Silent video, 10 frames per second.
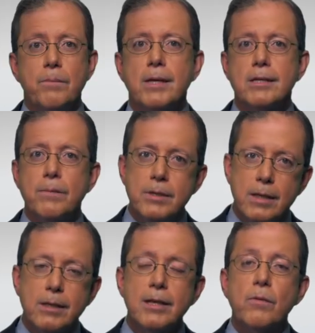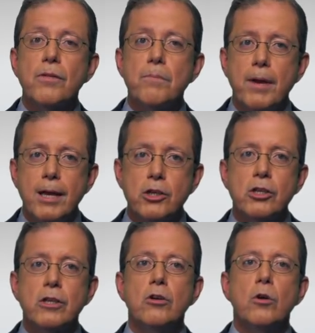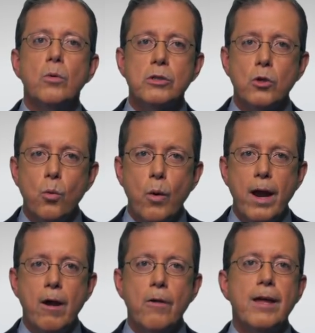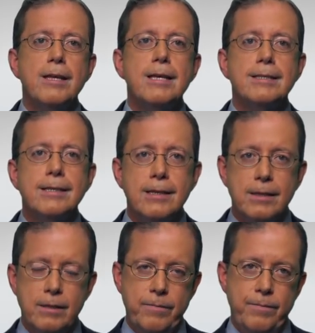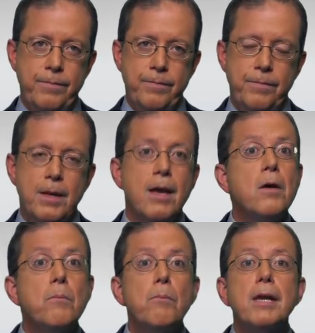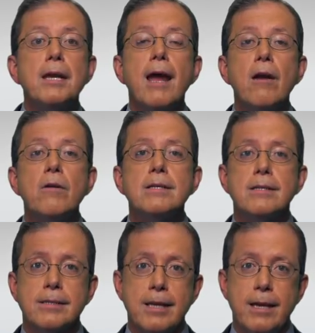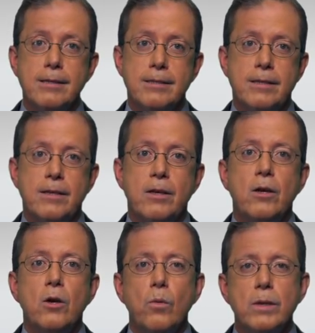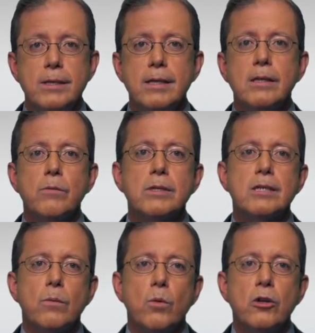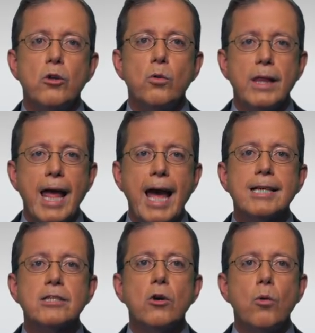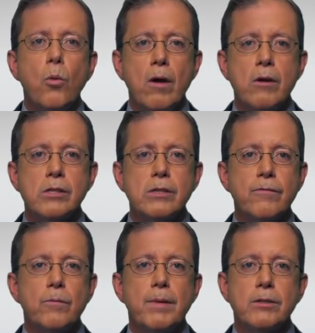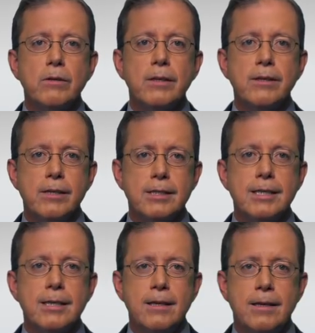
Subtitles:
because I'm dealing with a patient who is aware that he's ill. But in Harris's case, when dealing with someone who lacks awareness of their mental illness,